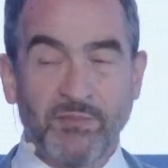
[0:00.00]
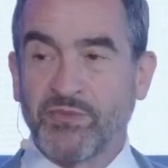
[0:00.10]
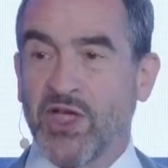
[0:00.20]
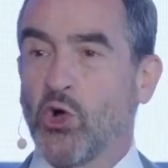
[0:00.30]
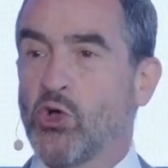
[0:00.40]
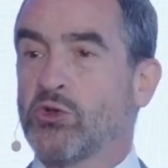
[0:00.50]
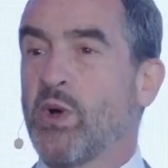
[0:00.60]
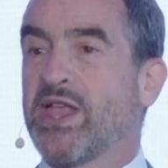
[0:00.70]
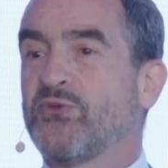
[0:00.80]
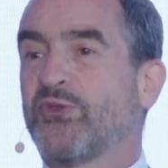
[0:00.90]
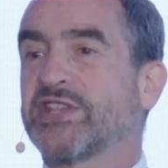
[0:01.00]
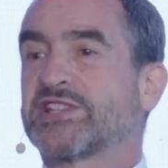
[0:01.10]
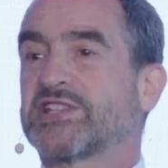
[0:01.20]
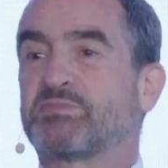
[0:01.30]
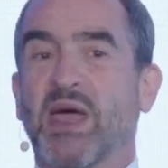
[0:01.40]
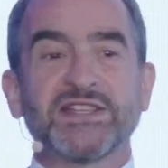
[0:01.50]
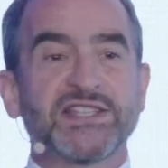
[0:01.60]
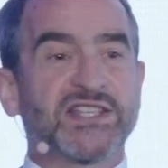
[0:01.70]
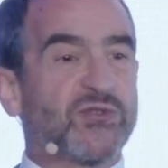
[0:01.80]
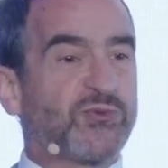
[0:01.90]
They all went for
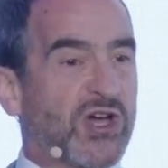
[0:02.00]
expensive